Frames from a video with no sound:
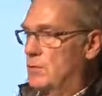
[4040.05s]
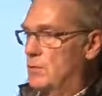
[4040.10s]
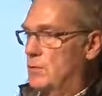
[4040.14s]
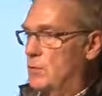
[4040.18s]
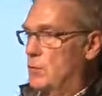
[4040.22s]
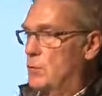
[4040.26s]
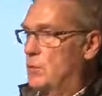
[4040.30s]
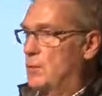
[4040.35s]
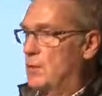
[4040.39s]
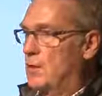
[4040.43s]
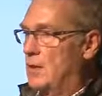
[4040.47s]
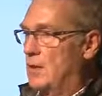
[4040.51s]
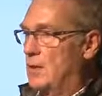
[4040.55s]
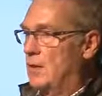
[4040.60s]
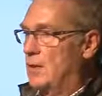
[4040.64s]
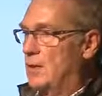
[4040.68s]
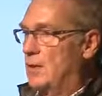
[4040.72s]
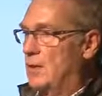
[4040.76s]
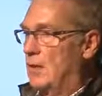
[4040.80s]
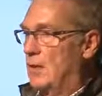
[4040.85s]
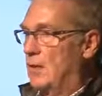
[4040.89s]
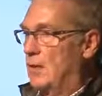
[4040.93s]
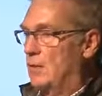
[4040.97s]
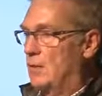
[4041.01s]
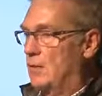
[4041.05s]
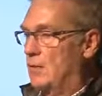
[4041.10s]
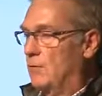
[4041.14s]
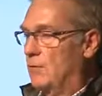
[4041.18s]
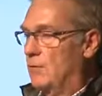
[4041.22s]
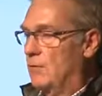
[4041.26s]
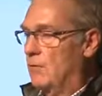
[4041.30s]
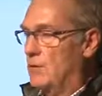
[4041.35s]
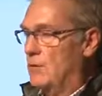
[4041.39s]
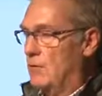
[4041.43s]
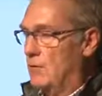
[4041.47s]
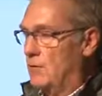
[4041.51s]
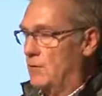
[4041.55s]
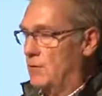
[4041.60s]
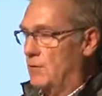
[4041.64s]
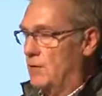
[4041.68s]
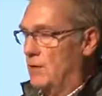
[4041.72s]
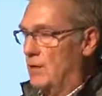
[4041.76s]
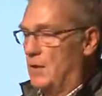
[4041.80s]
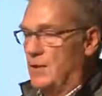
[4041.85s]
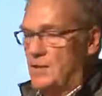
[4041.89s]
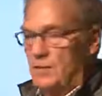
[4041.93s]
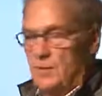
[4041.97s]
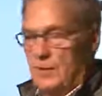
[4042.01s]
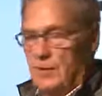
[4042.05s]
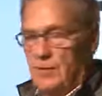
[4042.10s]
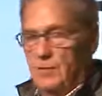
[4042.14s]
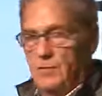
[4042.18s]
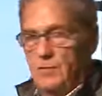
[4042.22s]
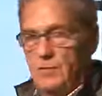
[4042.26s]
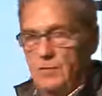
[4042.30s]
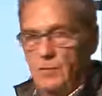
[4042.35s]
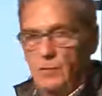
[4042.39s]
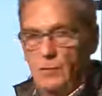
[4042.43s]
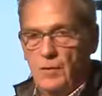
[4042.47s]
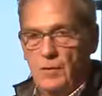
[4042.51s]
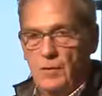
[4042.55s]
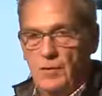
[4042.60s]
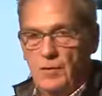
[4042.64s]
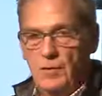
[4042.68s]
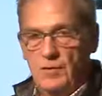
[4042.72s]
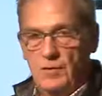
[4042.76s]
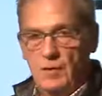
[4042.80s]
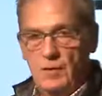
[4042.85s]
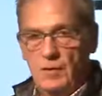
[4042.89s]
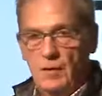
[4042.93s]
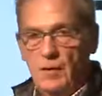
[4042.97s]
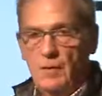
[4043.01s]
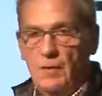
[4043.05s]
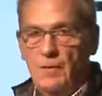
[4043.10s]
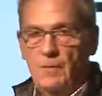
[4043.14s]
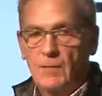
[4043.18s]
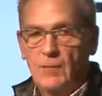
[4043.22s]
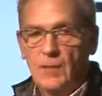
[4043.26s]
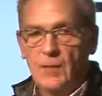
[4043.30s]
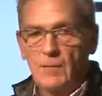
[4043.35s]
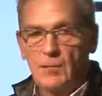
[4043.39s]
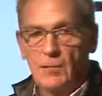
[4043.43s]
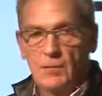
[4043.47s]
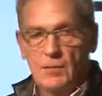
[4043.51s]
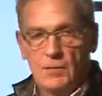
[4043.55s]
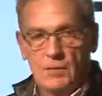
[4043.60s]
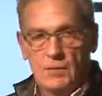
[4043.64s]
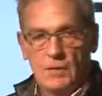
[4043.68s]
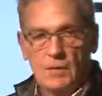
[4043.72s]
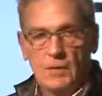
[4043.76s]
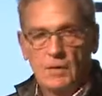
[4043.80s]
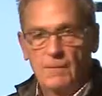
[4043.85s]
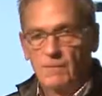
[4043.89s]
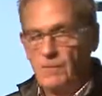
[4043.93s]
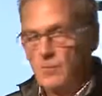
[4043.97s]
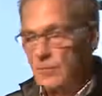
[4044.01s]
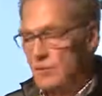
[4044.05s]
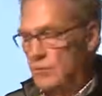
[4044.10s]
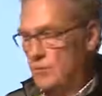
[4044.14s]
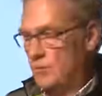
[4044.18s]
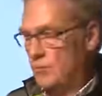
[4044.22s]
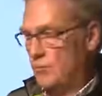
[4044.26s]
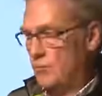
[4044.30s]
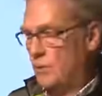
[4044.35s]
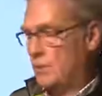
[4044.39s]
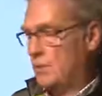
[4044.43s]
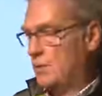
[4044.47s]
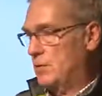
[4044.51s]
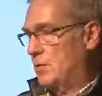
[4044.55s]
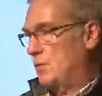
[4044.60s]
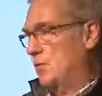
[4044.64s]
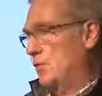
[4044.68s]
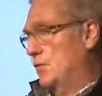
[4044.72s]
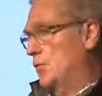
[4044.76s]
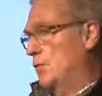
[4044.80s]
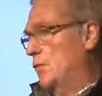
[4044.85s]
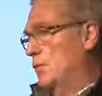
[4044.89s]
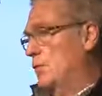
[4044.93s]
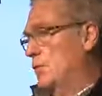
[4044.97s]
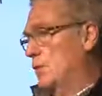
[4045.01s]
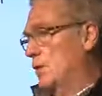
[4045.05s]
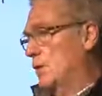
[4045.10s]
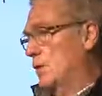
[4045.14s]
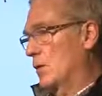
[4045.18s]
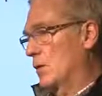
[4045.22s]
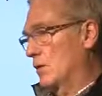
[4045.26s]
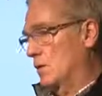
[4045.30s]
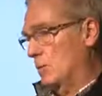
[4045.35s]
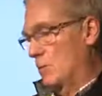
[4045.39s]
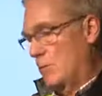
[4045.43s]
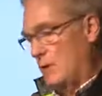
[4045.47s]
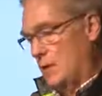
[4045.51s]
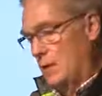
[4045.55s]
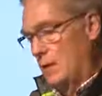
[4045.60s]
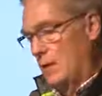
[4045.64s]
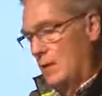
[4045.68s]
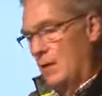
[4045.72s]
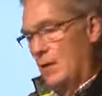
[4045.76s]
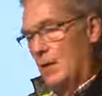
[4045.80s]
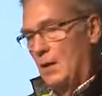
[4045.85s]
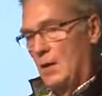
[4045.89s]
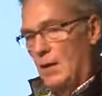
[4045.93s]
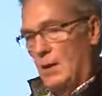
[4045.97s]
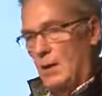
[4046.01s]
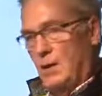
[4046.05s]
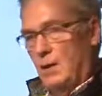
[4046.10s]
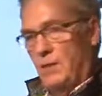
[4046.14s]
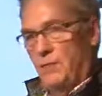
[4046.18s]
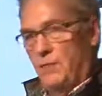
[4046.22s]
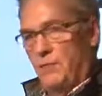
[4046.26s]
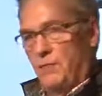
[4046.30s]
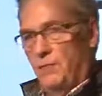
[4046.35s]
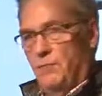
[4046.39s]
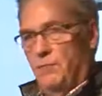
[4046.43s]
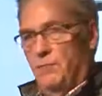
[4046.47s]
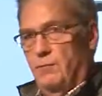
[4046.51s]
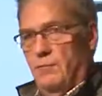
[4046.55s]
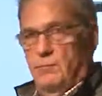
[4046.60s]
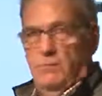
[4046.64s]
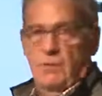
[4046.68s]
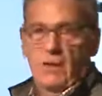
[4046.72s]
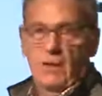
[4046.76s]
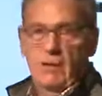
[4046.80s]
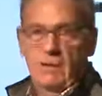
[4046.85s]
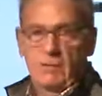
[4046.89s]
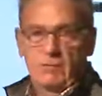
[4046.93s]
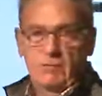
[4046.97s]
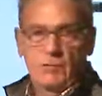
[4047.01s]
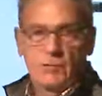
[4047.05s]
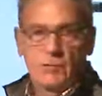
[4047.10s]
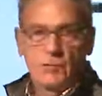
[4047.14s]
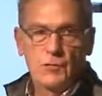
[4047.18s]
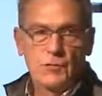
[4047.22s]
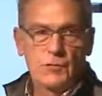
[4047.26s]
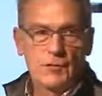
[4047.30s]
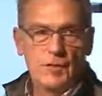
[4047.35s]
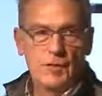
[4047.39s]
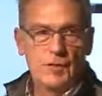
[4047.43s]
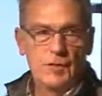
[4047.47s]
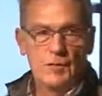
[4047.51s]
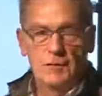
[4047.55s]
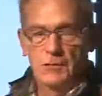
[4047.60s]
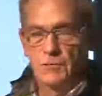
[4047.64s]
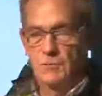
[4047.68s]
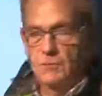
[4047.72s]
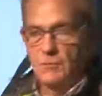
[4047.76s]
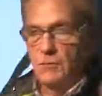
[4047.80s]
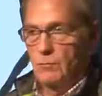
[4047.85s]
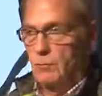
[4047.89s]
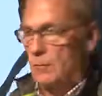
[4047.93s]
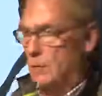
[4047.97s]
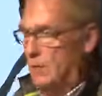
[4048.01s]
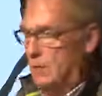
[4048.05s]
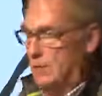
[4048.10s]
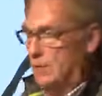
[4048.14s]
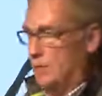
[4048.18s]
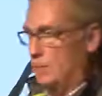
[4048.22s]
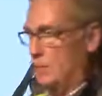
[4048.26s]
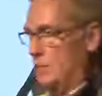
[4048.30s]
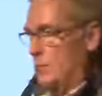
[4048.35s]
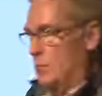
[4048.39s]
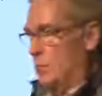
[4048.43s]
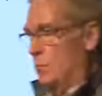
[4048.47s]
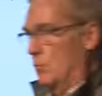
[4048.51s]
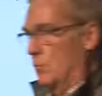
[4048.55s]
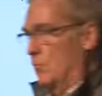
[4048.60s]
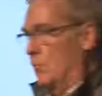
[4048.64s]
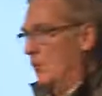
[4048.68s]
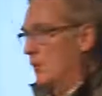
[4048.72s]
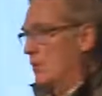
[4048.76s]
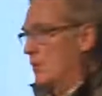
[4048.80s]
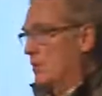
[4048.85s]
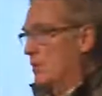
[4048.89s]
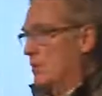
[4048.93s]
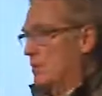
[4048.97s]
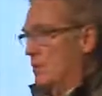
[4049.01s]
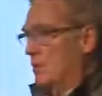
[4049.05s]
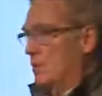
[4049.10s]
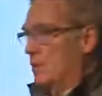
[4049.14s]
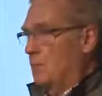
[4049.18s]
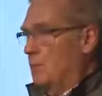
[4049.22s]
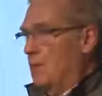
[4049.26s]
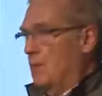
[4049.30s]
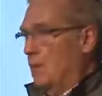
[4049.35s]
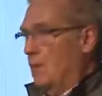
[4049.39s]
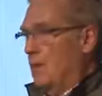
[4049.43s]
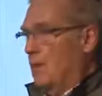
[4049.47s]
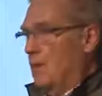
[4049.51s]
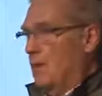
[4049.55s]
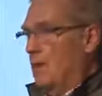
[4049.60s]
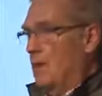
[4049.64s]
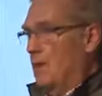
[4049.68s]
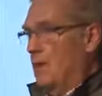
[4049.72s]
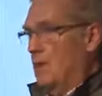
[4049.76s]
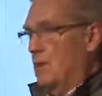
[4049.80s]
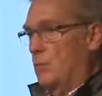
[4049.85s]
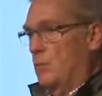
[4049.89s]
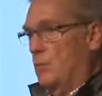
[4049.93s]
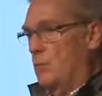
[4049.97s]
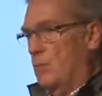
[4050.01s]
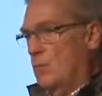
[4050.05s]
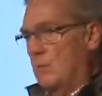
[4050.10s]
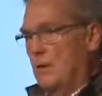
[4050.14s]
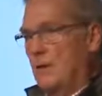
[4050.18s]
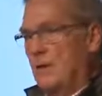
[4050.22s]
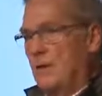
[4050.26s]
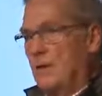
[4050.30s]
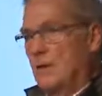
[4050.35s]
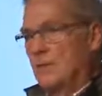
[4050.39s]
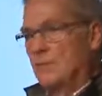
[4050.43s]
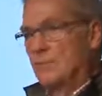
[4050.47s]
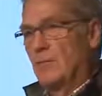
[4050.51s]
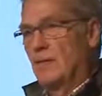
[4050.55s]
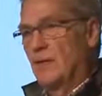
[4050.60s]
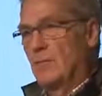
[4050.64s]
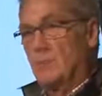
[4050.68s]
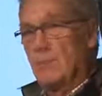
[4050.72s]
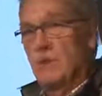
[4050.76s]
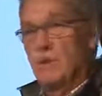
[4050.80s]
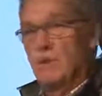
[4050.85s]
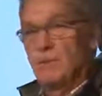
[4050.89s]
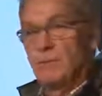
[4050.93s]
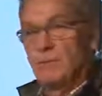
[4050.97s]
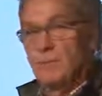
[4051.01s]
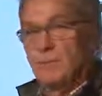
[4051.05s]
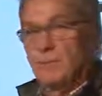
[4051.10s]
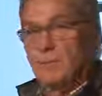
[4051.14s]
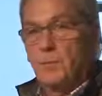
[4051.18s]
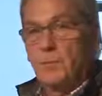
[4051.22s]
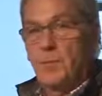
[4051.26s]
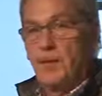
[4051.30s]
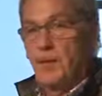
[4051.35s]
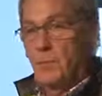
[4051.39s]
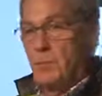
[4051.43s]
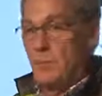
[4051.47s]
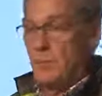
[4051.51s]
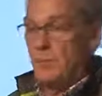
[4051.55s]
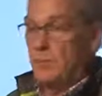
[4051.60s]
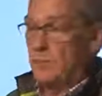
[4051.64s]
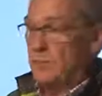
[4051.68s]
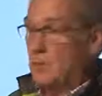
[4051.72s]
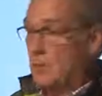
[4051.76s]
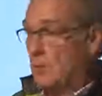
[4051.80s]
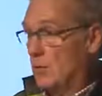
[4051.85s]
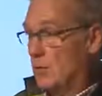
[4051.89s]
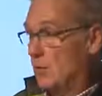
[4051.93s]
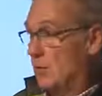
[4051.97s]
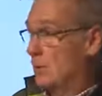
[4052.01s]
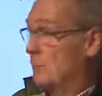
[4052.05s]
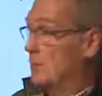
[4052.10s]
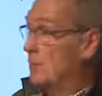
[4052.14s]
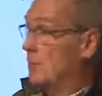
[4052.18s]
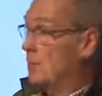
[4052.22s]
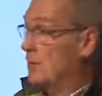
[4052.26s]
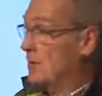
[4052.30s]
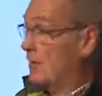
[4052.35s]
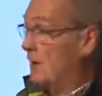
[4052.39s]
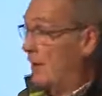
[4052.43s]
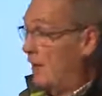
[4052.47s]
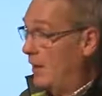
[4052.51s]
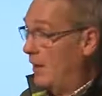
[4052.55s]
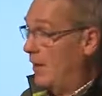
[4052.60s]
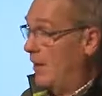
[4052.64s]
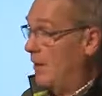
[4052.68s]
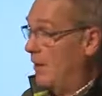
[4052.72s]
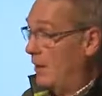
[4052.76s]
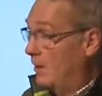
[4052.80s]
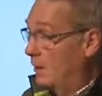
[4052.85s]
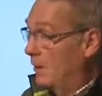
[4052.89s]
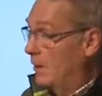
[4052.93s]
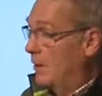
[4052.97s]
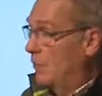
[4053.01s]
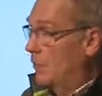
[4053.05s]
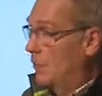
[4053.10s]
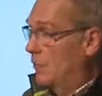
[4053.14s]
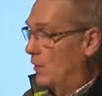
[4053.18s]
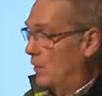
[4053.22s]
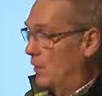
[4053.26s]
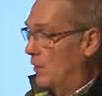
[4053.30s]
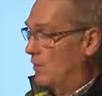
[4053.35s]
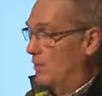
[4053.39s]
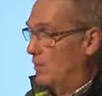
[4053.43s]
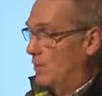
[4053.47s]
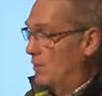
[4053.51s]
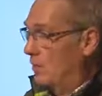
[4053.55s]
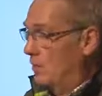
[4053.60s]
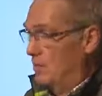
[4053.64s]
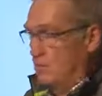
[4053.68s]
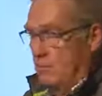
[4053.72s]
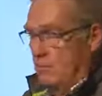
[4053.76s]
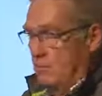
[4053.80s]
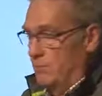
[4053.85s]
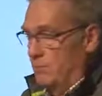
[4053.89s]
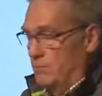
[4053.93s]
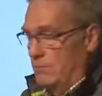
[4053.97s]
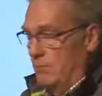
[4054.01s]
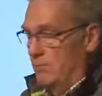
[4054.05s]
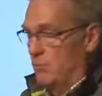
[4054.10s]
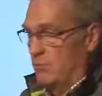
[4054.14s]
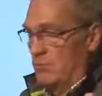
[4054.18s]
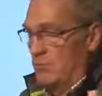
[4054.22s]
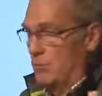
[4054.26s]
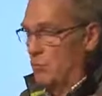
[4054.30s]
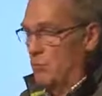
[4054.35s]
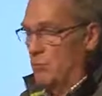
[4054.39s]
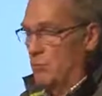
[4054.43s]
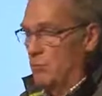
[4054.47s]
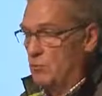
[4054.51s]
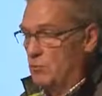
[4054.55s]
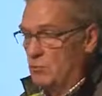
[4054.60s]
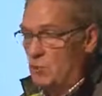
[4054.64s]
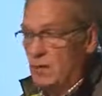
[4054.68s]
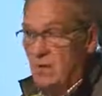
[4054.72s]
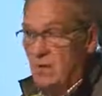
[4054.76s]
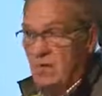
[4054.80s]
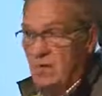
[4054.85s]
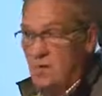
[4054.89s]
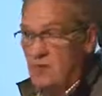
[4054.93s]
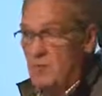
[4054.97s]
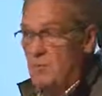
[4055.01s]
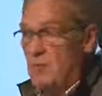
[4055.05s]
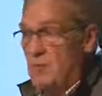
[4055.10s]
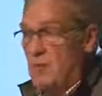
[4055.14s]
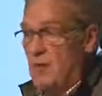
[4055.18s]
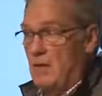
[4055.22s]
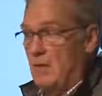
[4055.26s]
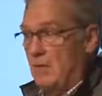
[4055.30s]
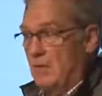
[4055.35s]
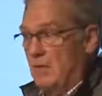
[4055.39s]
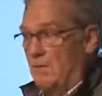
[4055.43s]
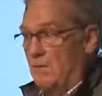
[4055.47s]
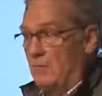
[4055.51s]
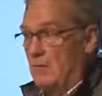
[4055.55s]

stewarding and caring for the earth and ourselves in ways that are not destructive through the economy, and if like two-thirds of the work that we do already is unpaid care work, maybe the purpose of the economy is care rather than something called G D P.